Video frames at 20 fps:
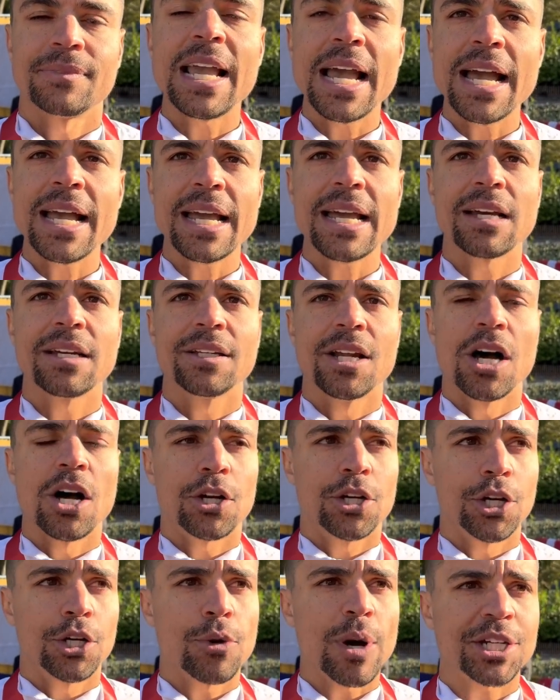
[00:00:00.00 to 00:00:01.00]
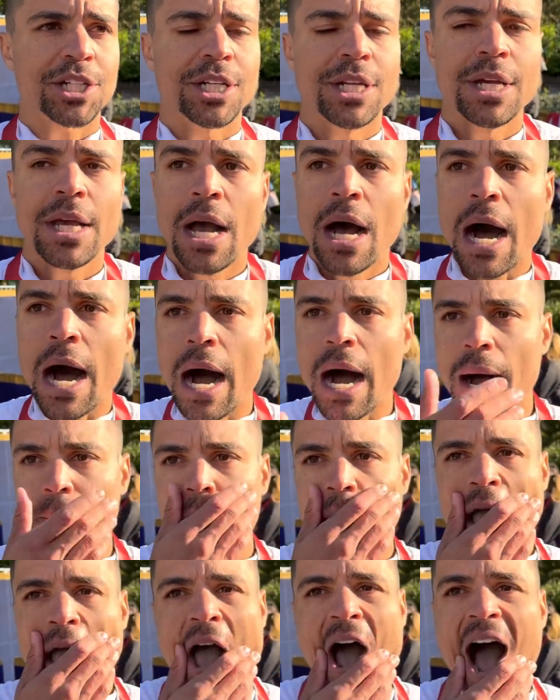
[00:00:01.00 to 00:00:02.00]
Good question.
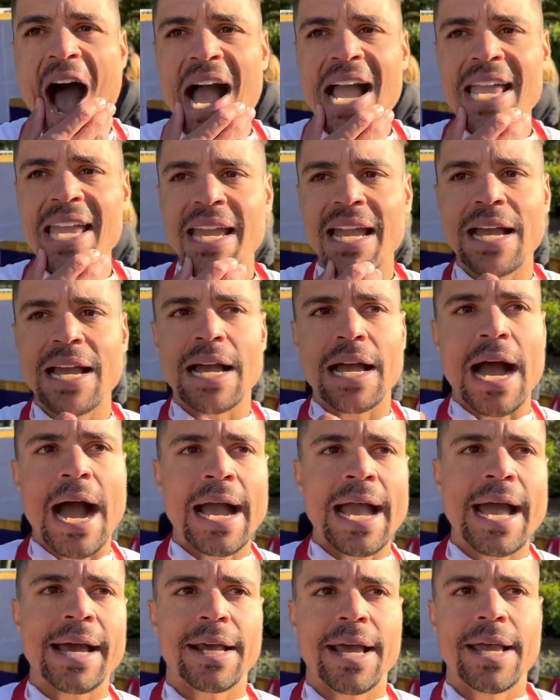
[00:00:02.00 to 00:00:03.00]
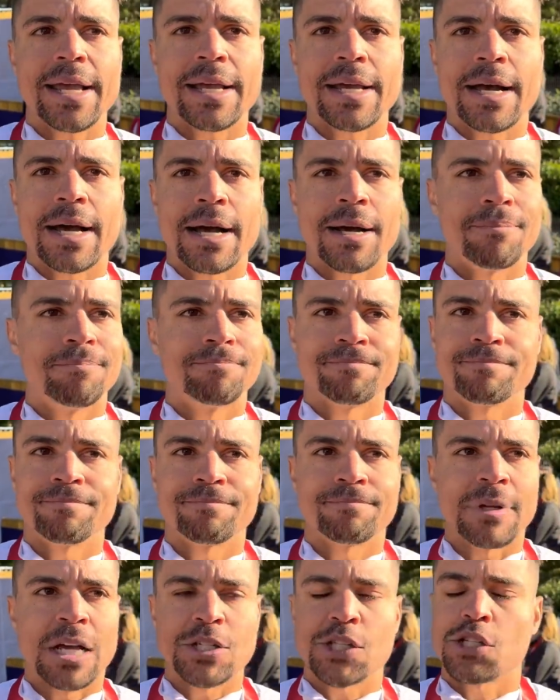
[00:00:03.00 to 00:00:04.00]
I had a
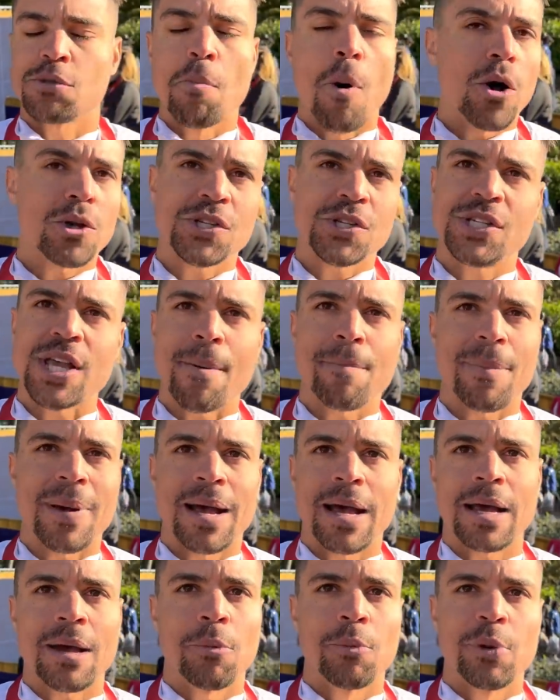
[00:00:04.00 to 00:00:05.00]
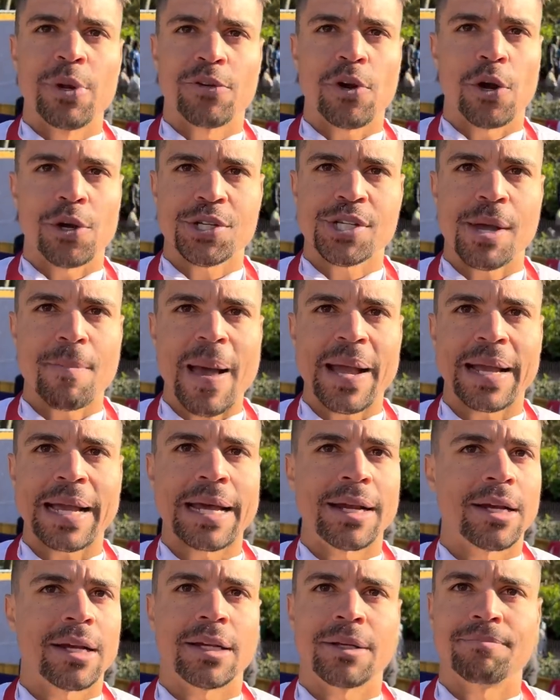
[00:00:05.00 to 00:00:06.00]
small I wouldn't even call it a setback. I
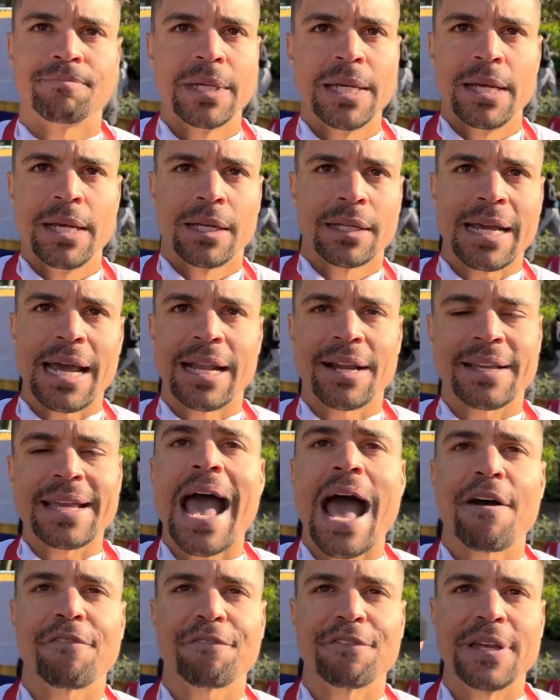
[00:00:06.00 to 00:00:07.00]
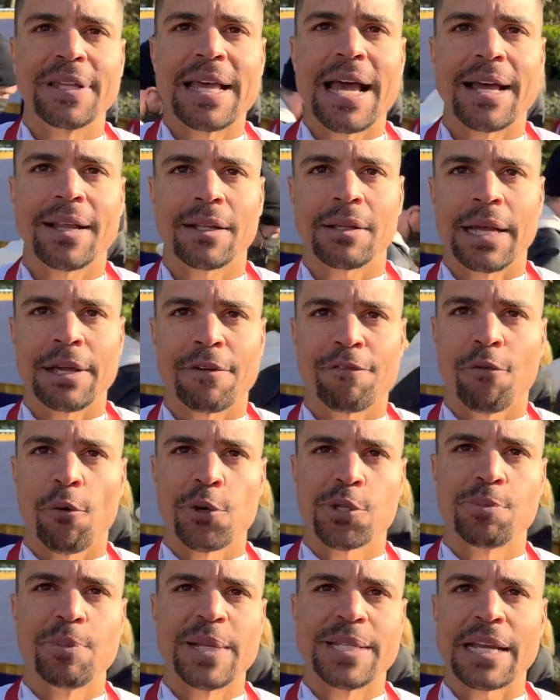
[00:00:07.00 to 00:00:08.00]
had a kind of calf thing that like
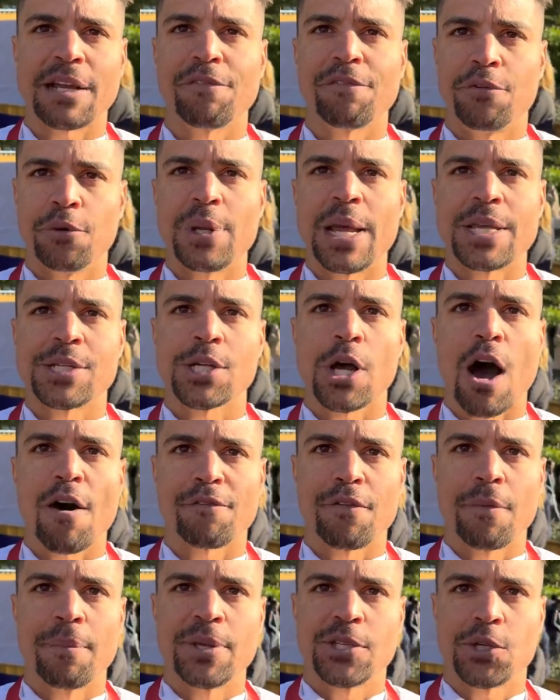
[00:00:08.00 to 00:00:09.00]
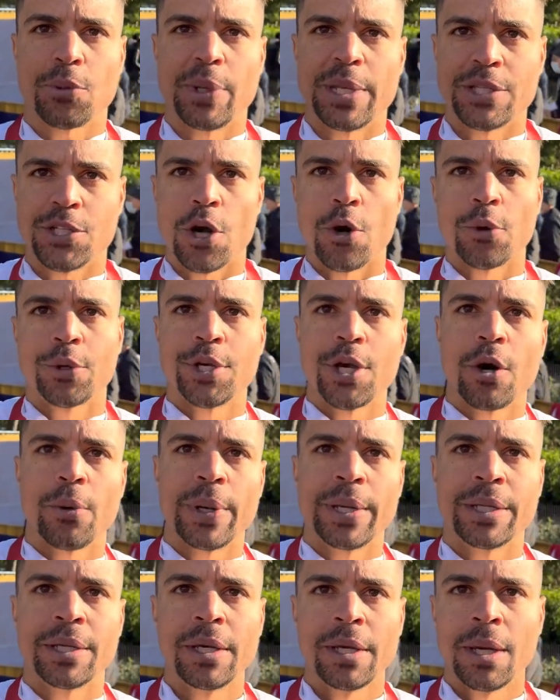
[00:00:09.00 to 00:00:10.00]
forced me to take a few days off in between Tokyo
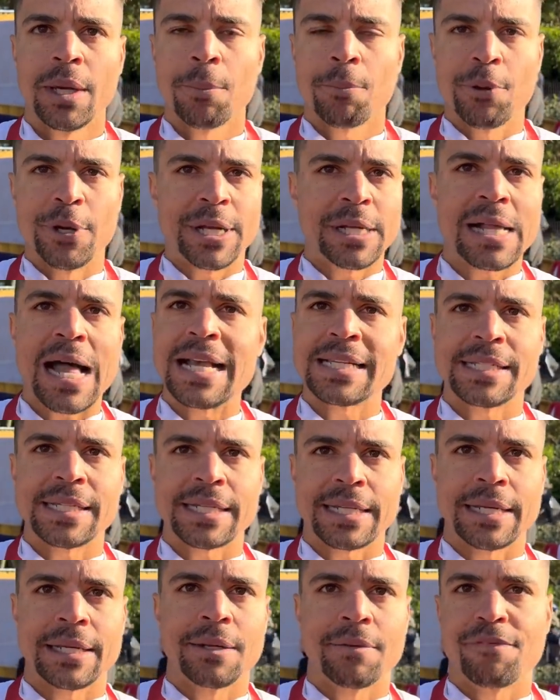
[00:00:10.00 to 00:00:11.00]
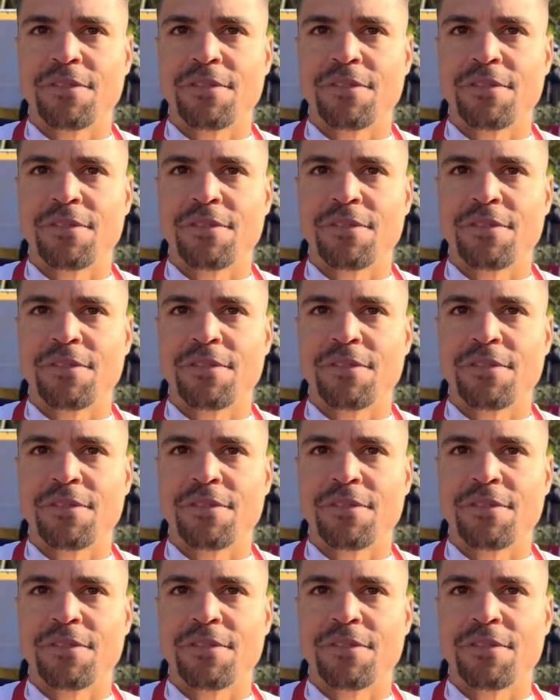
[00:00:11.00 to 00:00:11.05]
and pre-classic and